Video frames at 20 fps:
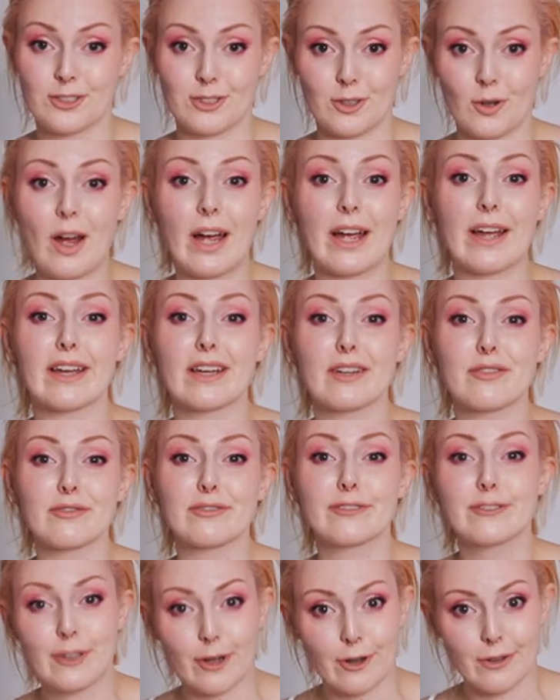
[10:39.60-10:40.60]
So I have
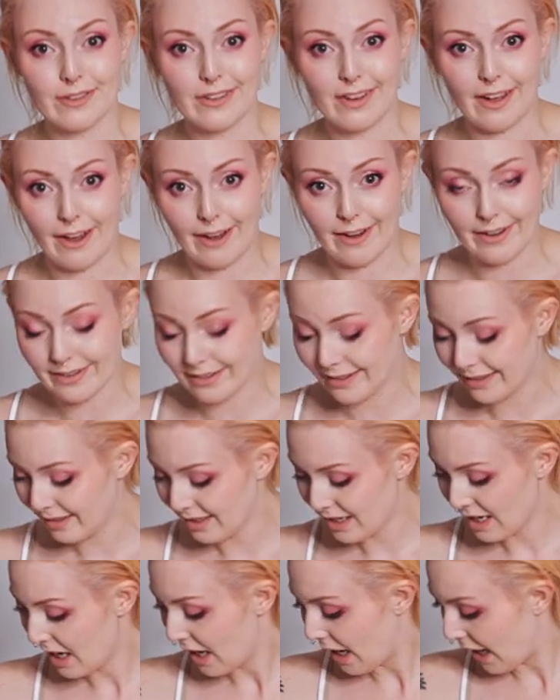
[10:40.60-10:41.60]
done that.
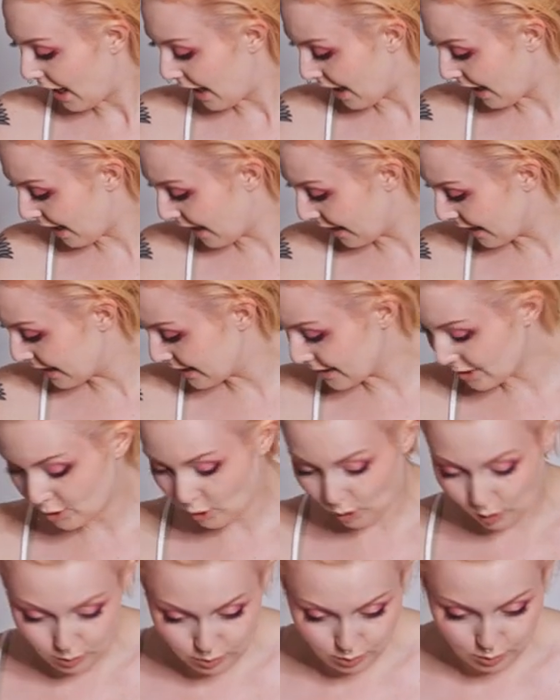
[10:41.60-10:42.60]
I
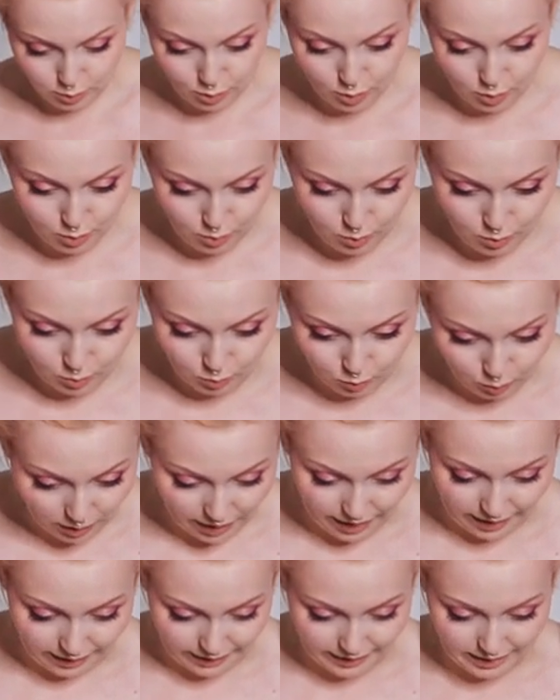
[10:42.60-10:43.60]
don't know
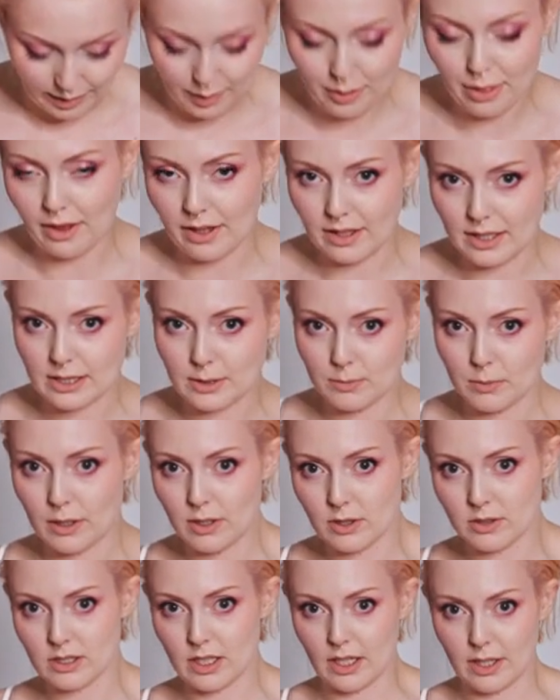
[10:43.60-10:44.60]
why. I think it's
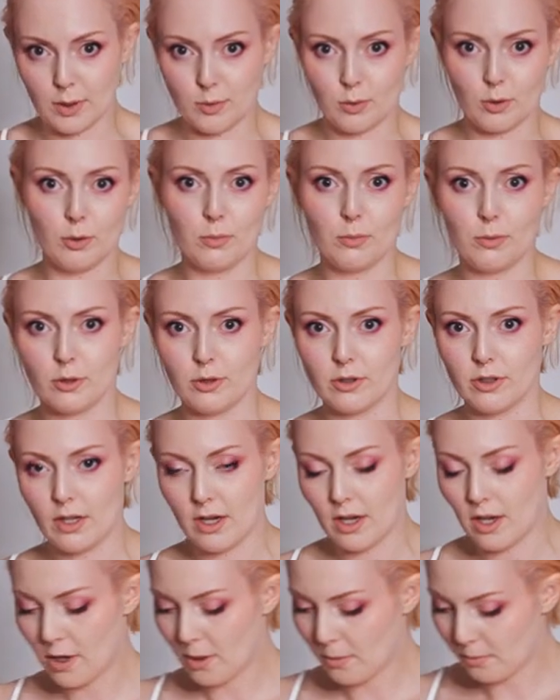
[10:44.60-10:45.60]
because I will put
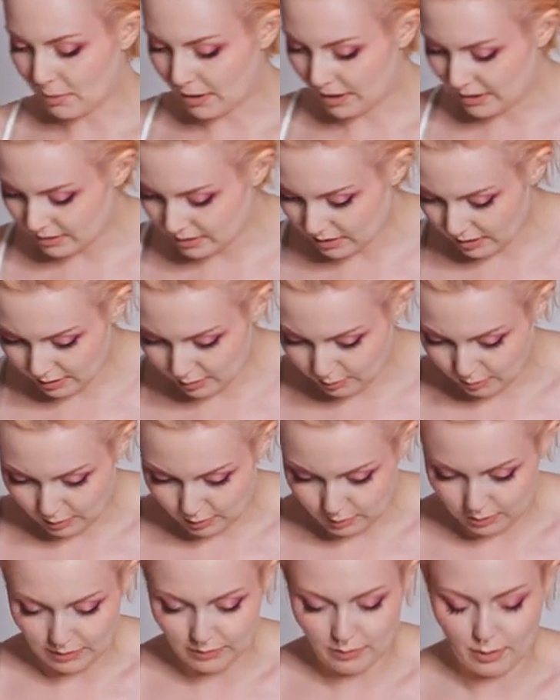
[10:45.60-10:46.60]
binding
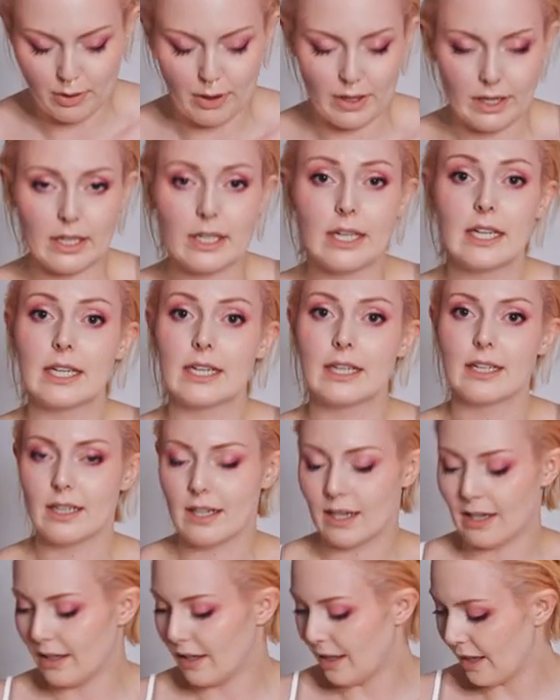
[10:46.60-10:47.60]
around everything
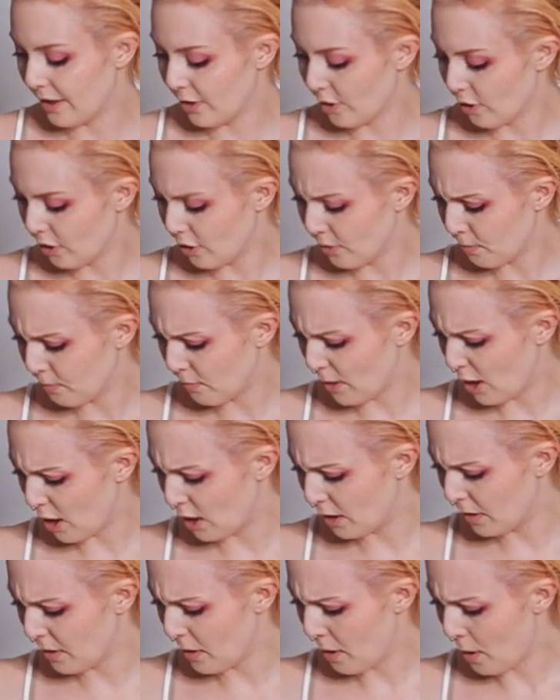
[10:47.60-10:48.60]
later,
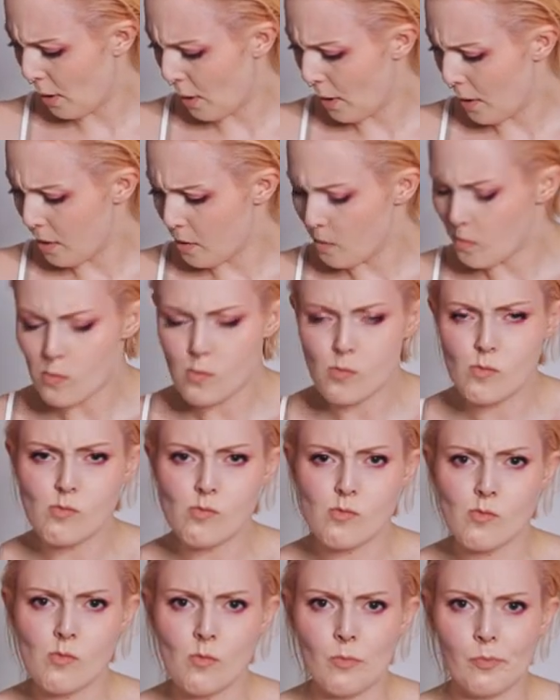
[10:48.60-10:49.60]
but
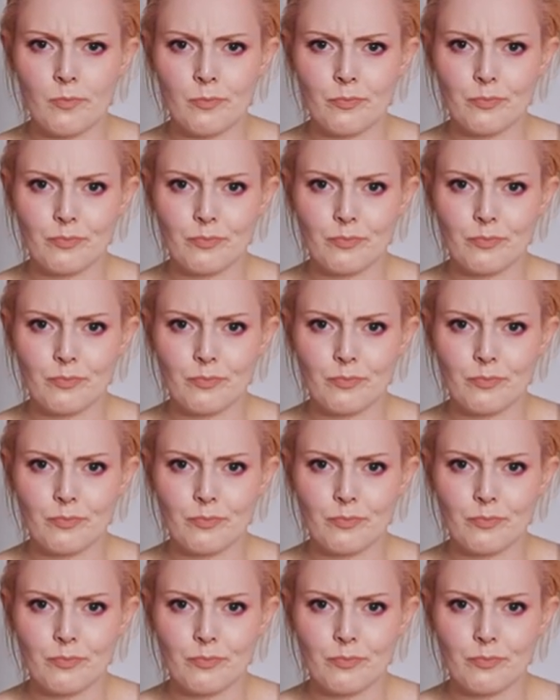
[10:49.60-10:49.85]
I'm